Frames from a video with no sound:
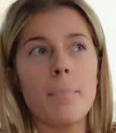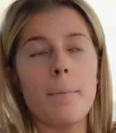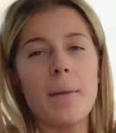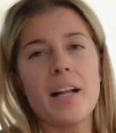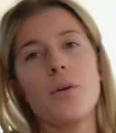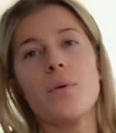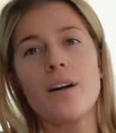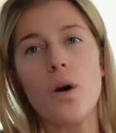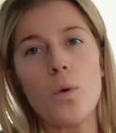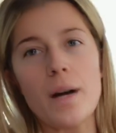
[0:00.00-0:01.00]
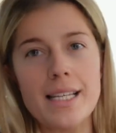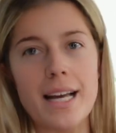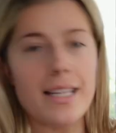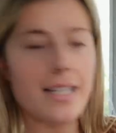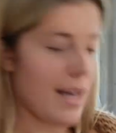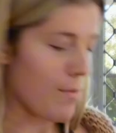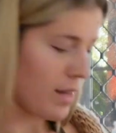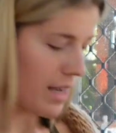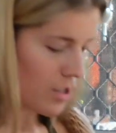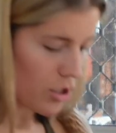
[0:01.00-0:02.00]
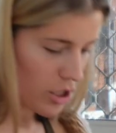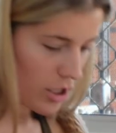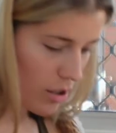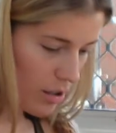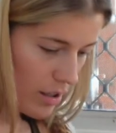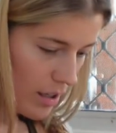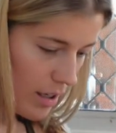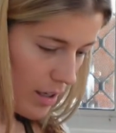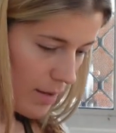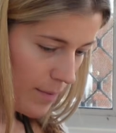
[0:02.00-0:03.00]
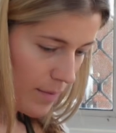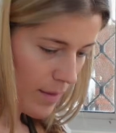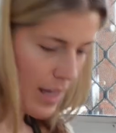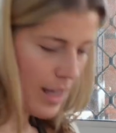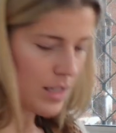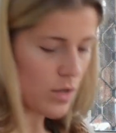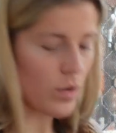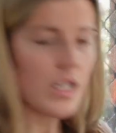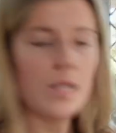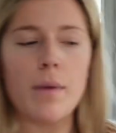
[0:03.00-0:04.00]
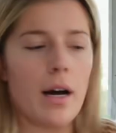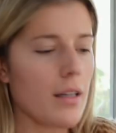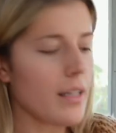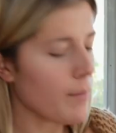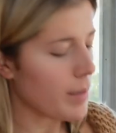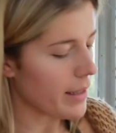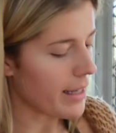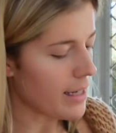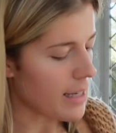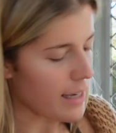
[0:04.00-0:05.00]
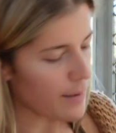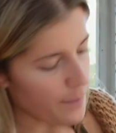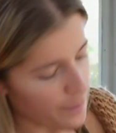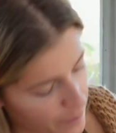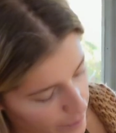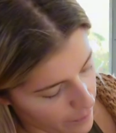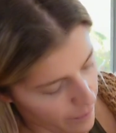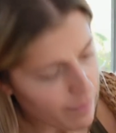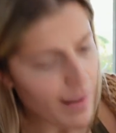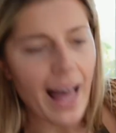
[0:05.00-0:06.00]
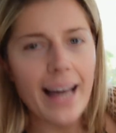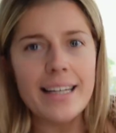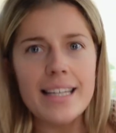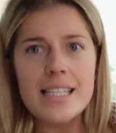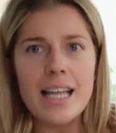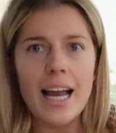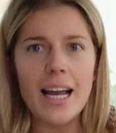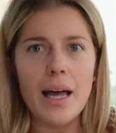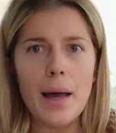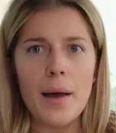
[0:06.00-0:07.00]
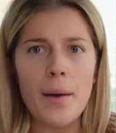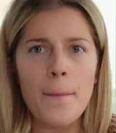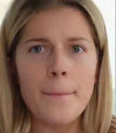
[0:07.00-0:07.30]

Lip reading: but I don't want to always get the same thing. So she got, it's called the Sparkling Bellini. And it's like a